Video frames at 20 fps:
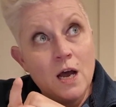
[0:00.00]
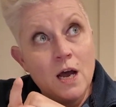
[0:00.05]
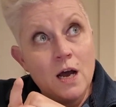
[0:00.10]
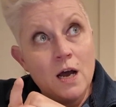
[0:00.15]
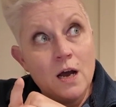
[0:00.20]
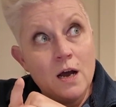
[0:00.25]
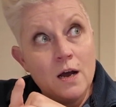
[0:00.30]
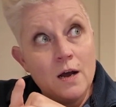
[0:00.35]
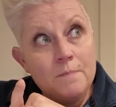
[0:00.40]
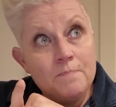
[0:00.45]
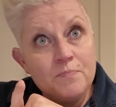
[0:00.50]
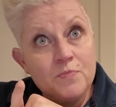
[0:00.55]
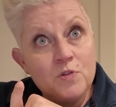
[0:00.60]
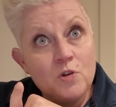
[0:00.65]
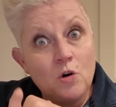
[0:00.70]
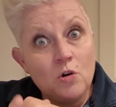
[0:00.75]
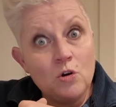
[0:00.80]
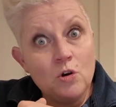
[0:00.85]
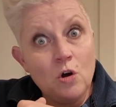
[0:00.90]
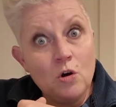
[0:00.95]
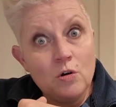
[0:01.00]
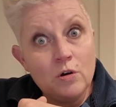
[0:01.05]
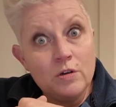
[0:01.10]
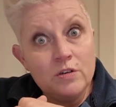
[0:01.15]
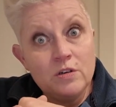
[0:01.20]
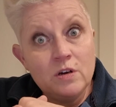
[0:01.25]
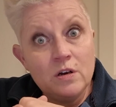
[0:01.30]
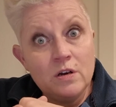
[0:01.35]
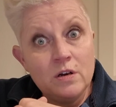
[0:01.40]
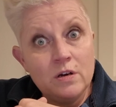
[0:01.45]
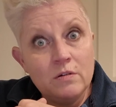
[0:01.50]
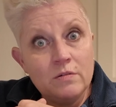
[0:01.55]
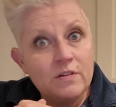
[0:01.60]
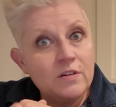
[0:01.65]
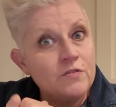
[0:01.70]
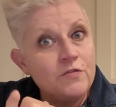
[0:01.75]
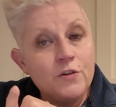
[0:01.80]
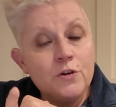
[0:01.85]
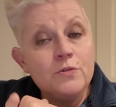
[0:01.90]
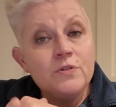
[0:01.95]
a
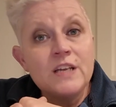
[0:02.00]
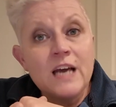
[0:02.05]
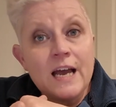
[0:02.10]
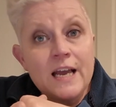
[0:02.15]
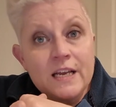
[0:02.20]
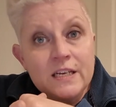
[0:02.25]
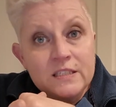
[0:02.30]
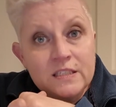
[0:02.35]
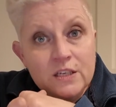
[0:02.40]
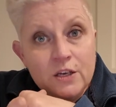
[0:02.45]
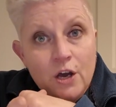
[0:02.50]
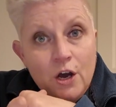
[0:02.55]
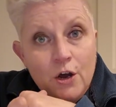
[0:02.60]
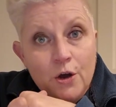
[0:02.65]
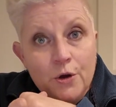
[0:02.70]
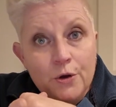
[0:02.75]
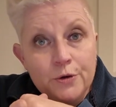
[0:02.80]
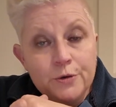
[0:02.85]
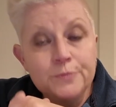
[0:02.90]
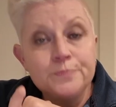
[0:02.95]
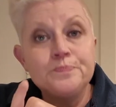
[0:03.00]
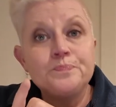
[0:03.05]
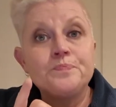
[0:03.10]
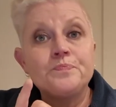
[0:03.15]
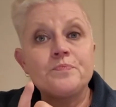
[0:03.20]
few days ago,